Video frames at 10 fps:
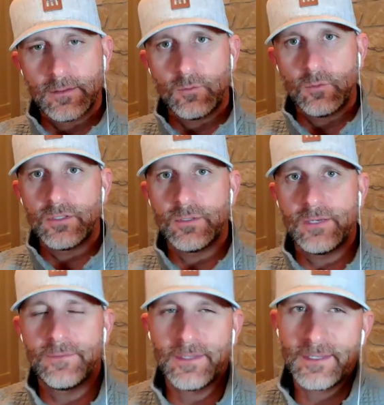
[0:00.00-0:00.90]
Well, you
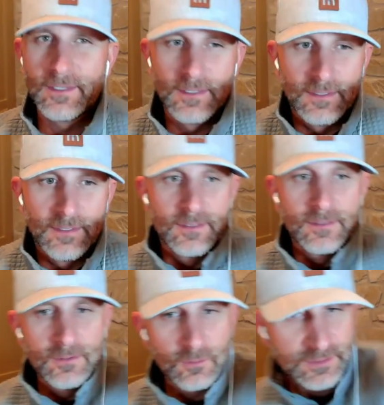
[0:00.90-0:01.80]
have like,
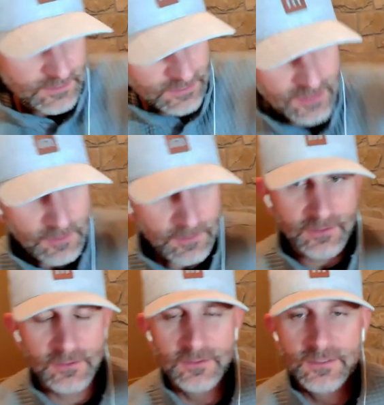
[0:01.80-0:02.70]
what's interesting about
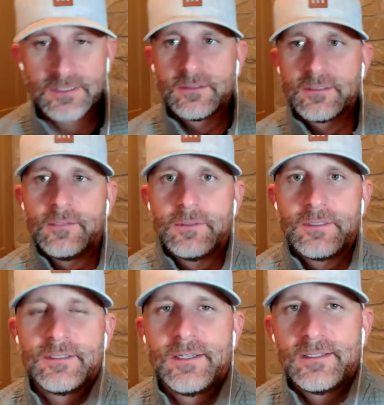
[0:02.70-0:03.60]
your skill set with
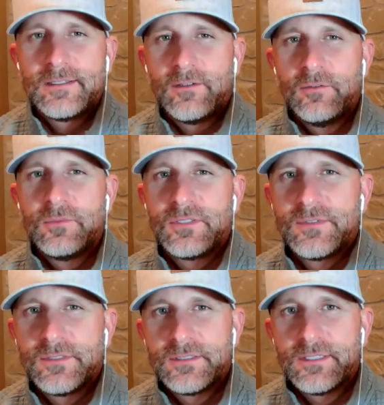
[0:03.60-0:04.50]
design is it almost
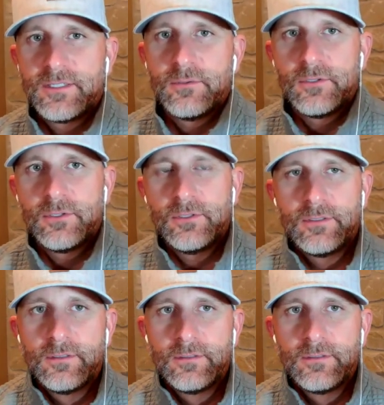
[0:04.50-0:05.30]
feels like you could,